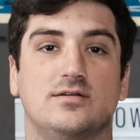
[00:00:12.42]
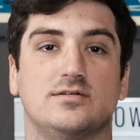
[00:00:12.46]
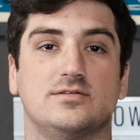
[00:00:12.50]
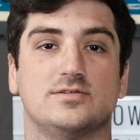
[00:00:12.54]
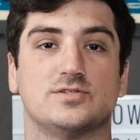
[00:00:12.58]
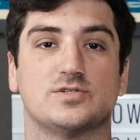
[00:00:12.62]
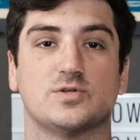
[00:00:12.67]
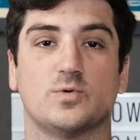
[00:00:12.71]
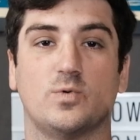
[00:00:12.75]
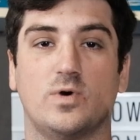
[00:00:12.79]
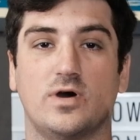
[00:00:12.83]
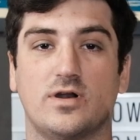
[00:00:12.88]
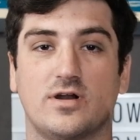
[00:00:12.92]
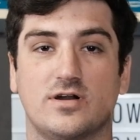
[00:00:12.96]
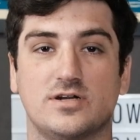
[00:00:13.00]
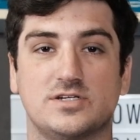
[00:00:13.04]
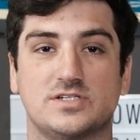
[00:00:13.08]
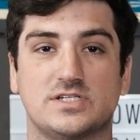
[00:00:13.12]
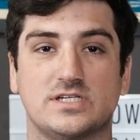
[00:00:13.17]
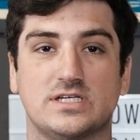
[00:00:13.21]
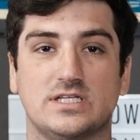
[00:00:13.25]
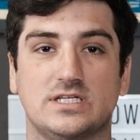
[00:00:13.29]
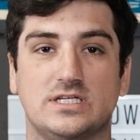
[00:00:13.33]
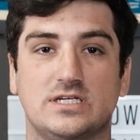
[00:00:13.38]
So what are
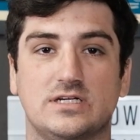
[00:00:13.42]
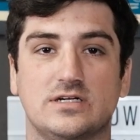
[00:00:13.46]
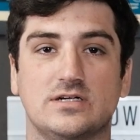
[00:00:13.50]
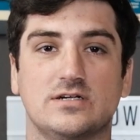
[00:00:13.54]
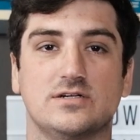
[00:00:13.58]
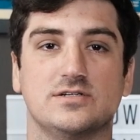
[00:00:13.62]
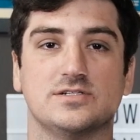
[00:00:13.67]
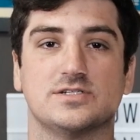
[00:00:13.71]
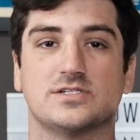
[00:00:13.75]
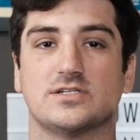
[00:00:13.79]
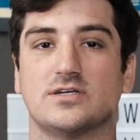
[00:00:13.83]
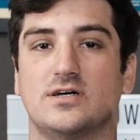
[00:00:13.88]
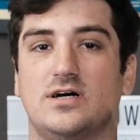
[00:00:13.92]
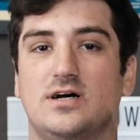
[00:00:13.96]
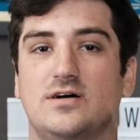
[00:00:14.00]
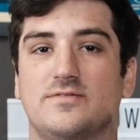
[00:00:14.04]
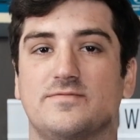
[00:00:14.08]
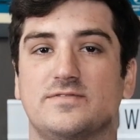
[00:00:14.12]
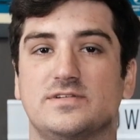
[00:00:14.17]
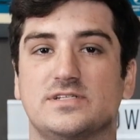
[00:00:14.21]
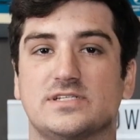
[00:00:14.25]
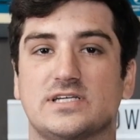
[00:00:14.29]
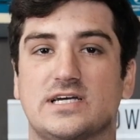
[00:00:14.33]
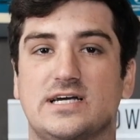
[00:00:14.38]
cylinders?
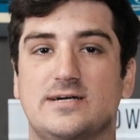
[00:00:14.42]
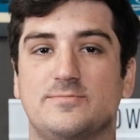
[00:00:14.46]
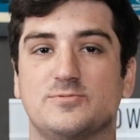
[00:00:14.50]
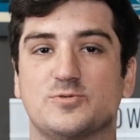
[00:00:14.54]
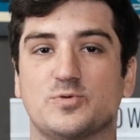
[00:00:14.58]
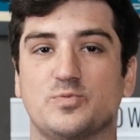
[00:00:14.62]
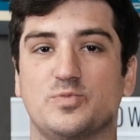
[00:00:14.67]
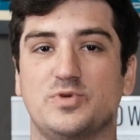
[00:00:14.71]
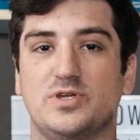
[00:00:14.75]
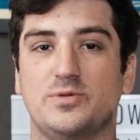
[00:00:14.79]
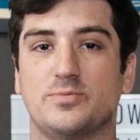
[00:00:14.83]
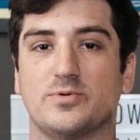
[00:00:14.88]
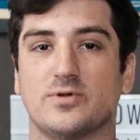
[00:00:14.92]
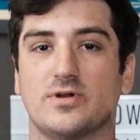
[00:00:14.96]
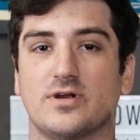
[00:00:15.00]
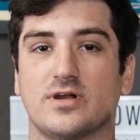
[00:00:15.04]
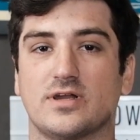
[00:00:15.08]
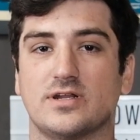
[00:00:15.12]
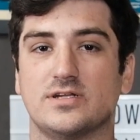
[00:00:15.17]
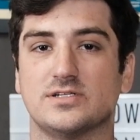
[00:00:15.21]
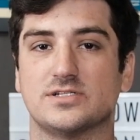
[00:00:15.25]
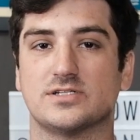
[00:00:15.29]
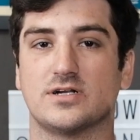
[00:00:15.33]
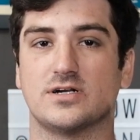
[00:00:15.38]
Oftentimes when people are
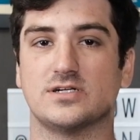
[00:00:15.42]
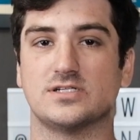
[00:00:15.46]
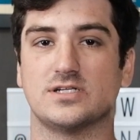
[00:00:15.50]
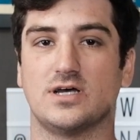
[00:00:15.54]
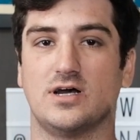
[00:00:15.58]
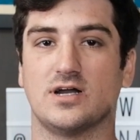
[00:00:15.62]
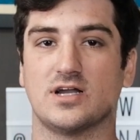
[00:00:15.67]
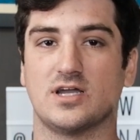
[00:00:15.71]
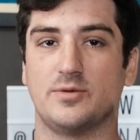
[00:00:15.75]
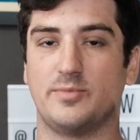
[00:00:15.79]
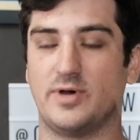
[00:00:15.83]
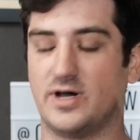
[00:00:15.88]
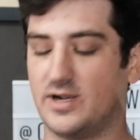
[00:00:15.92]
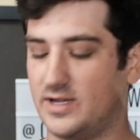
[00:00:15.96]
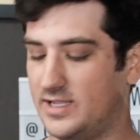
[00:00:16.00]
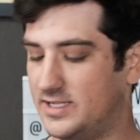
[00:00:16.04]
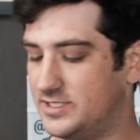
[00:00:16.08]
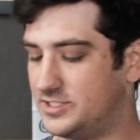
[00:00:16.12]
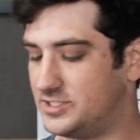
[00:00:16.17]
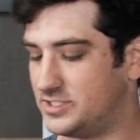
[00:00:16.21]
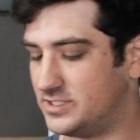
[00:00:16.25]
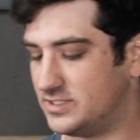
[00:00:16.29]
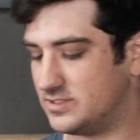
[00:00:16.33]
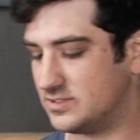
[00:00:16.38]
gonna start talking about
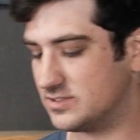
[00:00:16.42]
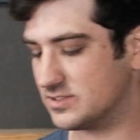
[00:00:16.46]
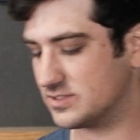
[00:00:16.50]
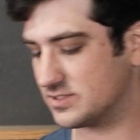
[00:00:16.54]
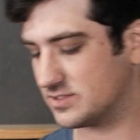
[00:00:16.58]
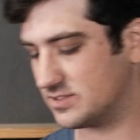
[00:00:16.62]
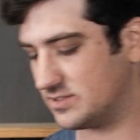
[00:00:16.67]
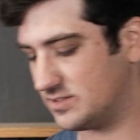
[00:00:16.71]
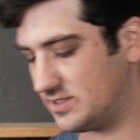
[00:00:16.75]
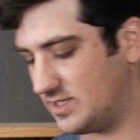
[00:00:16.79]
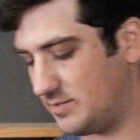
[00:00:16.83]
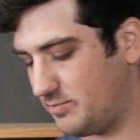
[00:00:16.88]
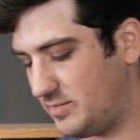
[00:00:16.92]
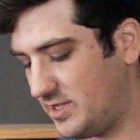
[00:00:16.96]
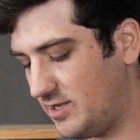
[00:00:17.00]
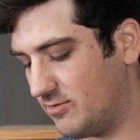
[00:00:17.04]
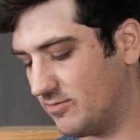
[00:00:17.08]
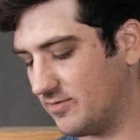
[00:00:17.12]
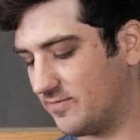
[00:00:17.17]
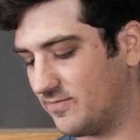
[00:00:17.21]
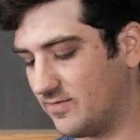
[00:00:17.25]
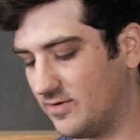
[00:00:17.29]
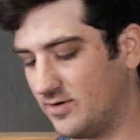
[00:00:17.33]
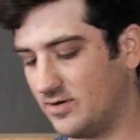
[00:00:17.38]
engines, they may
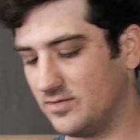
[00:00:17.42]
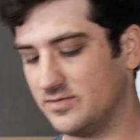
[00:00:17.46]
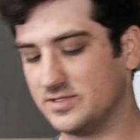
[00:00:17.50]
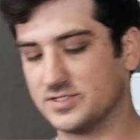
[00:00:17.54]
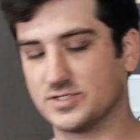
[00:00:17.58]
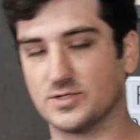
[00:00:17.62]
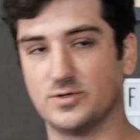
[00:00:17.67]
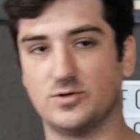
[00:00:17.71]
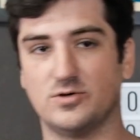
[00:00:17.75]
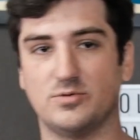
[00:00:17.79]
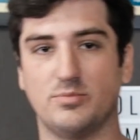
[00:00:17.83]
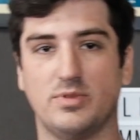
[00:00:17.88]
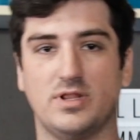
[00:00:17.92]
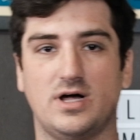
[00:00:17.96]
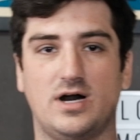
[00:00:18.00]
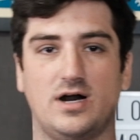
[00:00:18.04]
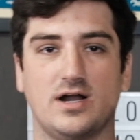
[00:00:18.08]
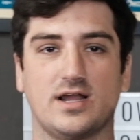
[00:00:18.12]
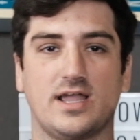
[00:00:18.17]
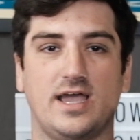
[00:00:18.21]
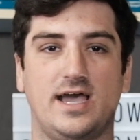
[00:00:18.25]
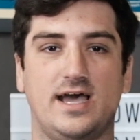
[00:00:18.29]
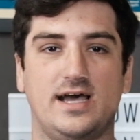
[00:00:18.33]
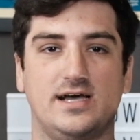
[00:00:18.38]
refer to this whole
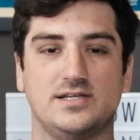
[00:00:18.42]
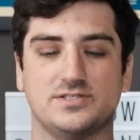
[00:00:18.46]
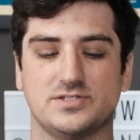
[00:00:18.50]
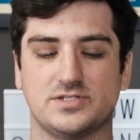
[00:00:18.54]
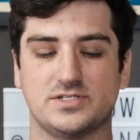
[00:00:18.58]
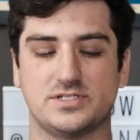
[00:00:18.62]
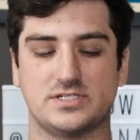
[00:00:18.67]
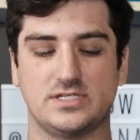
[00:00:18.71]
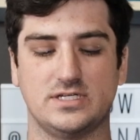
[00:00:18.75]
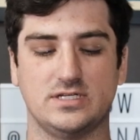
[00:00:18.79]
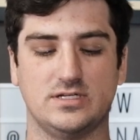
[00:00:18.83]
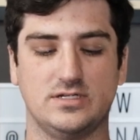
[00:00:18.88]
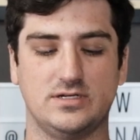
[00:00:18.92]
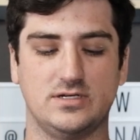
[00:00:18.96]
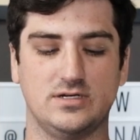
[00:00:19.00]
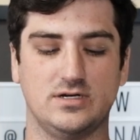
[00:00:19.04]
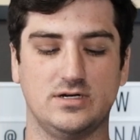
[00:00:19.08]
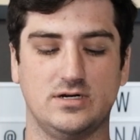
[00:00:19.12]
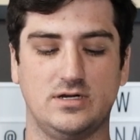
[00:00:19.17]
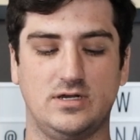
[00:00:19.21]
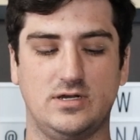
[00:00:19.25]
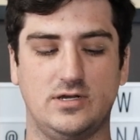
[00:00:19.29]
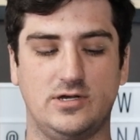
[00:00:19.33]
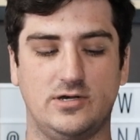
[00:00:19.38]
block as the
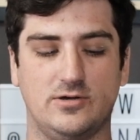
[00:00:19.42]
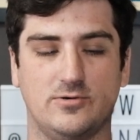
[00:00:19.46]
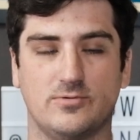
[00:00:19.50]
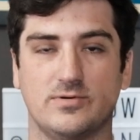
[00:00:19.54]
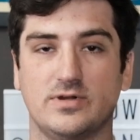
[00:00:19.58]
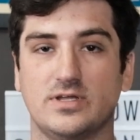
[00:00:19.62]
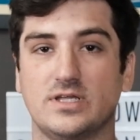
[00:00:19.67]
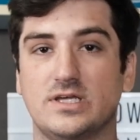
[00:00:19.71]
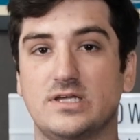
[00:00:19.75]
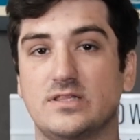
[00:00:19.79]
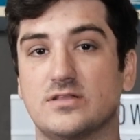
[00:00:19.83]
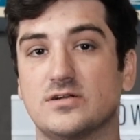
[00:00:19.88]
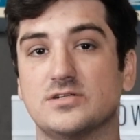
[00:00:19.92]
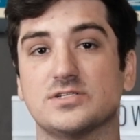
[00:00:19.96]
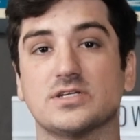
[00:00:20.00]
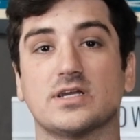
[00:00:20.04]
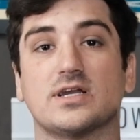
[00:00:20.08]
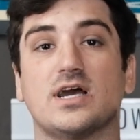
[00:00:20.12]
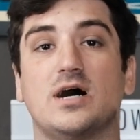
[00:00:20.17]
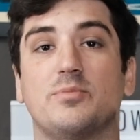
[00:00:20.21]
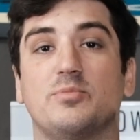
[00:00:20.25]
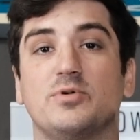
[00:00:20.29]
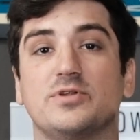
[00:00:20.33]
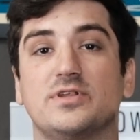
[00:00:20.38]
cylinder. Really, there's a
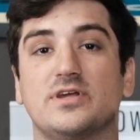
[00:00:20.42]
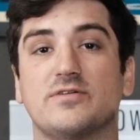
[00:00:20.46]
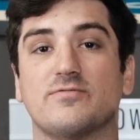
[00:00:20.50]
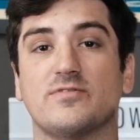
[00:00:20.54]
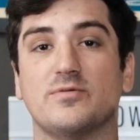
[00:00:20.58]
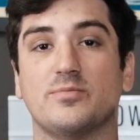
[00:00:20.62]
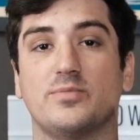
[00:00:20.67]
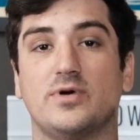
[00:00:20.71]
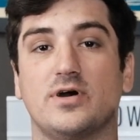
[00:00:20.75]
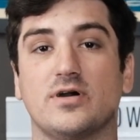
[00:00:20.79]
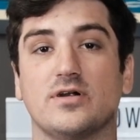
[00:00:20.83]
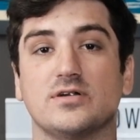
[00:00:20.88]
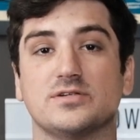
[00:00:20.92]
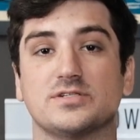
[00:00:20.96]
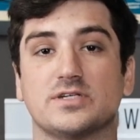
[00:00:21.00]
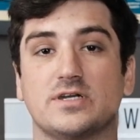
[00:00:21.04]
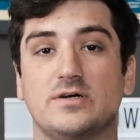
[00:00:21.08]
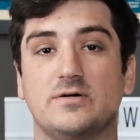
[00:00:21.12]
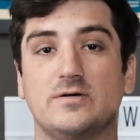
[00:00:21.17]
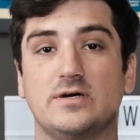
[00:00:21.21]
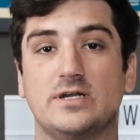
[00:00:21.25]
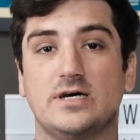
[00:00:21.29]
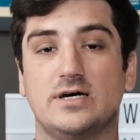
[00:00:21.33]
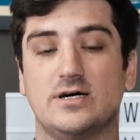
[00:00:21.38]
couple different parts
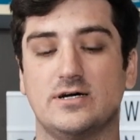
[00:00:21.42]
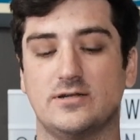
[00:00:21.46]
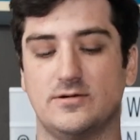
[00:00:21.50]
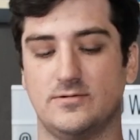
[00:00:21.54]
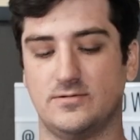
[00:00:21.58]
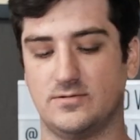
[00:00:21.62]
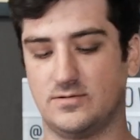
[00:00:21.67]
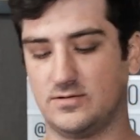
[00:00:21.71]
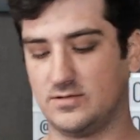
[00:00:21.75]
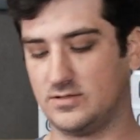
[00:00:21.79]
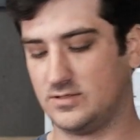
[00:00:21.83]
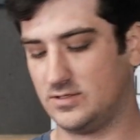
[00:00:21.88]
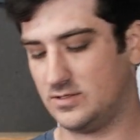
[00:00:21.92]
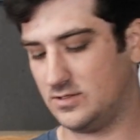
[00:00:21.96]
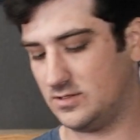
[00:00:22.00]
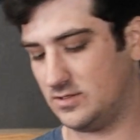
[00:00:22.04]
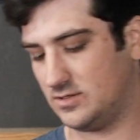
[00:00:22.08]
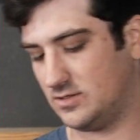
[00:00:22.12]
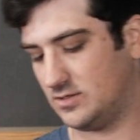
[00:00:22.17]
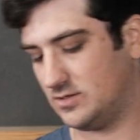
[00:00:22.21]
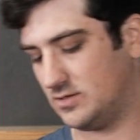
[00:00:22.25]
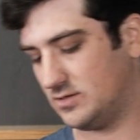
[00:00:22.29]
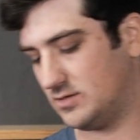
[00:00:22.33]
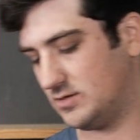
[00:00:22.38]
going on.
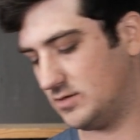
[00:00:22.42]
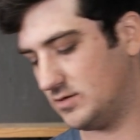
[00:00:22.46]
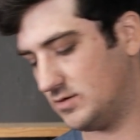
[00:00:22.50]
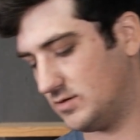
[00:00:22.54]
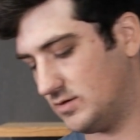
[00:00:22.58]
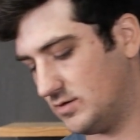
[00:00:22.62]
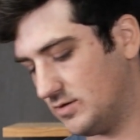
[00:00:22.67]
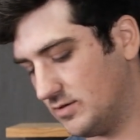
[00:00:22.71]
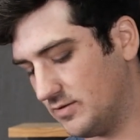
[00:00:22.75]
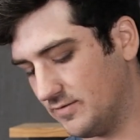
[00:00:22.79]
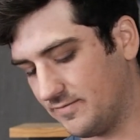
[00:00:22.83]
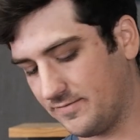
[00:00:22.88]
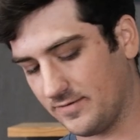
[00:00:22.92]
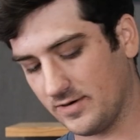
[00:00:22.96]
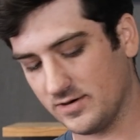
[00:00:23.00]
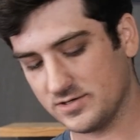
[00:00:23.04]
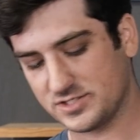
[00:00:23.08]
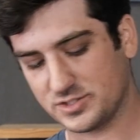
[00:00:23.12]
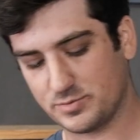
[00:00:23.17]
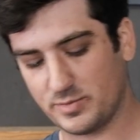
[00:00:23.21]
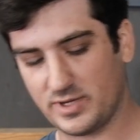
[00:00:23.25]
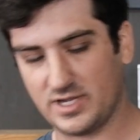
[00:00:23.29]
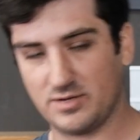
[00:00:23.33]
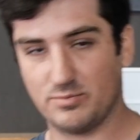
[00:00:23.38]
The
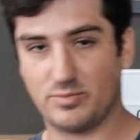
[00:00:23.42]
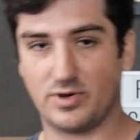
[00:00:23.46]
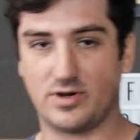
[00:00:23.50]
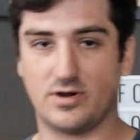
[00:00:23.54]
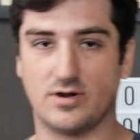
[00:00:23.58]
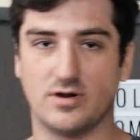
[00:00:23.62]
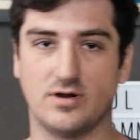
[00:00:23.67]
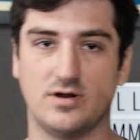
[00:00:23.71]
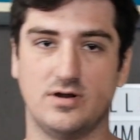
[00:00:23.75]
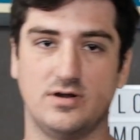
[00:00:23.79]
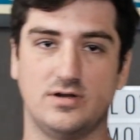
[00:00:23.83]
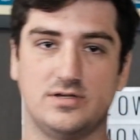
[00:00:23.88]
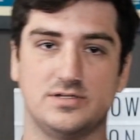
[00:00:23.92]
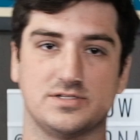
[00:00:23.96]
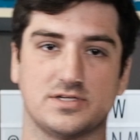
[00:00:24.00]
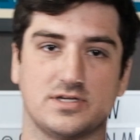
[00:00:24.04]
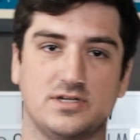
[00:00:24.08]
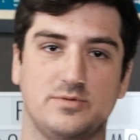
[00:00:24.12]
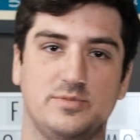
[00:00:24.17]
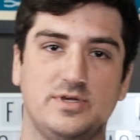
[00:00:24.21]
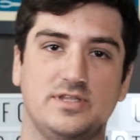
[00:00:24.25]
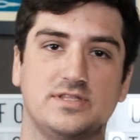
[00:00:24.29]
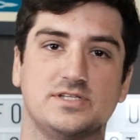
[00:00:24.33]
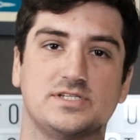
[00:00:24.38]
first main part is
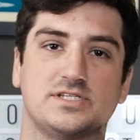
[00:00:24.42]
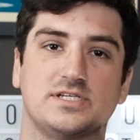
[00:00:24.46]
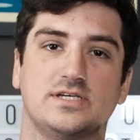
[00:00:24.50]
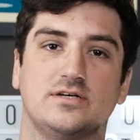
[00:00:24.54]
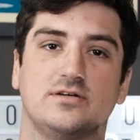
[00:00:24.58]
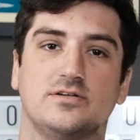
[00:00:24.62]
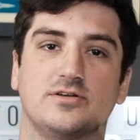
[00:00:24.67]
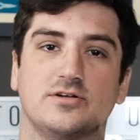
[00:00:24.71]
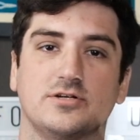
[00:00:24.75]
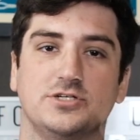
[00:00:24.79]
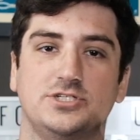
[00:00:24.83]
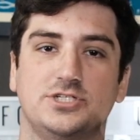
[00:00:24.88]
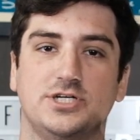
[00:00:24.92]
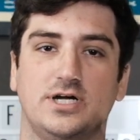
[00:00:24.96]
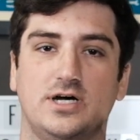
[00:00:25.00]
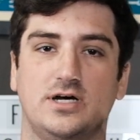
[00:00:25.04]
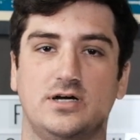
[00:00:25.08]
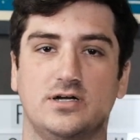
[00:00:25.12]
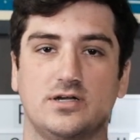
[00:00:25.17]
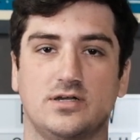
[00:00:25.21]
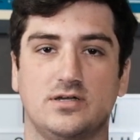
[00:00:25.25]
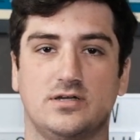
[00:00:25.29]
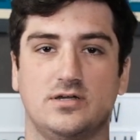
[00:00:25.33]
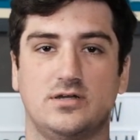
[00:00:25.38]
gonna be the cylinder
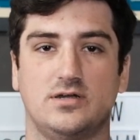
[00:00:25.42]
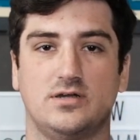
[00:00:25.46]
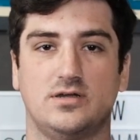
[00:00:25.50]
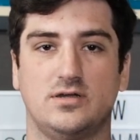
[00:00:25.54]
jug,